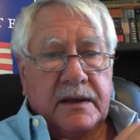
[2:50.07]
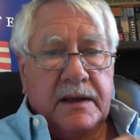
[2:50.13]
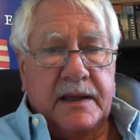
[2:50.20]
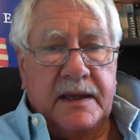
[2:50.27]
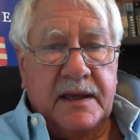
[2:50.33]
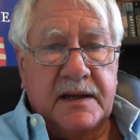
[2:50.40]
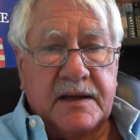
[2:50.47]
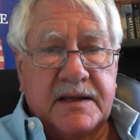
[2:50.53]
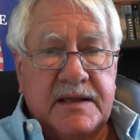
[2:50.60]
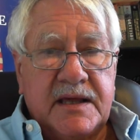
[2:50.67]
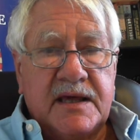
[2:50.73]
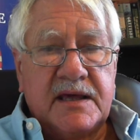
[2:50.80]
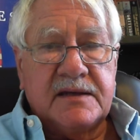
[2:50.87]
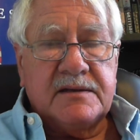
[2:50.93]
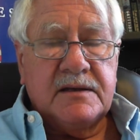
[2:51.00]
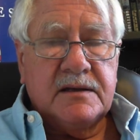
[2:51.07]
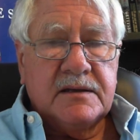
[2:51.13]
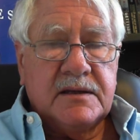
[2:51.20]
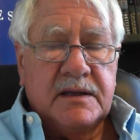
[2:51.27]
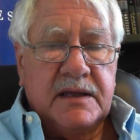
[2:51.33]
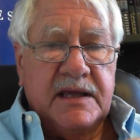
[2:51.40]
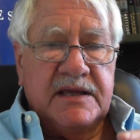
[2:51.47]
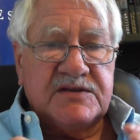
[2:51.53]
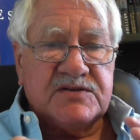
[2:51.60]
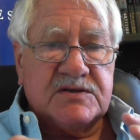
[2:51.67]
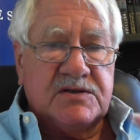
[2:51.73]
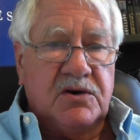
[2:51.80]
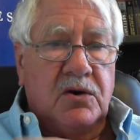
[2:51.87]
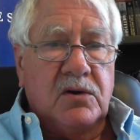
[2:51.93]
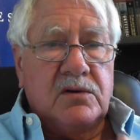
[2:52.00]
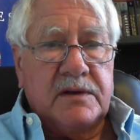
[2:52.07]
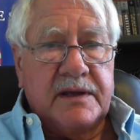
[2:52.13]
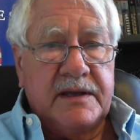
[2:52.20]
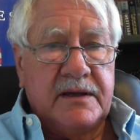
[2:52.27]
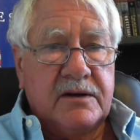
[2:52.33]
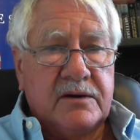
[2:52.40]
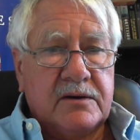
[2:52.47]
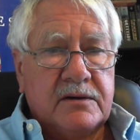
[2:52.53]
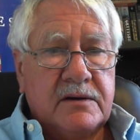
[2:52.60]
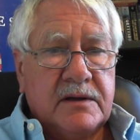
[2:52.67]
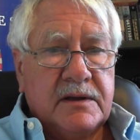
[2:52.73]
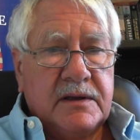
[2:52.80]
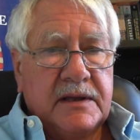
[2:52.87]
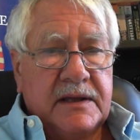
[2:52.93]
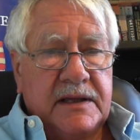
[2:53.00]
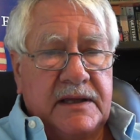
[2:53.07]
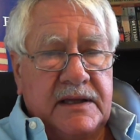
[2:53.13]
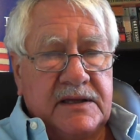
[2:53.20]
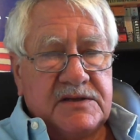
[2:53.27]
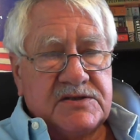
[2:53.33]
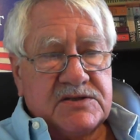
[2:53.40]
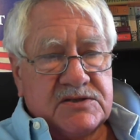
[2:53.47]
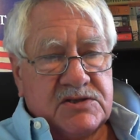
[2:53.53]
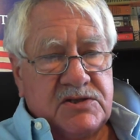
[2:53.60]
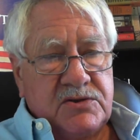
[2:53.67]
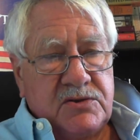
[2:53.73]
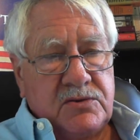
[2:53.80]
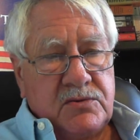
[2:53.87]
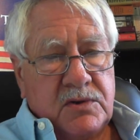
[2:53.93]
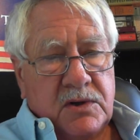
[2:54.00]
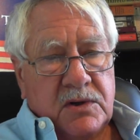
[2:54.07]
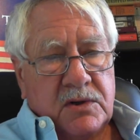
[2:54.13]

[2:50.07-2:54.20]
And again, his goal here is to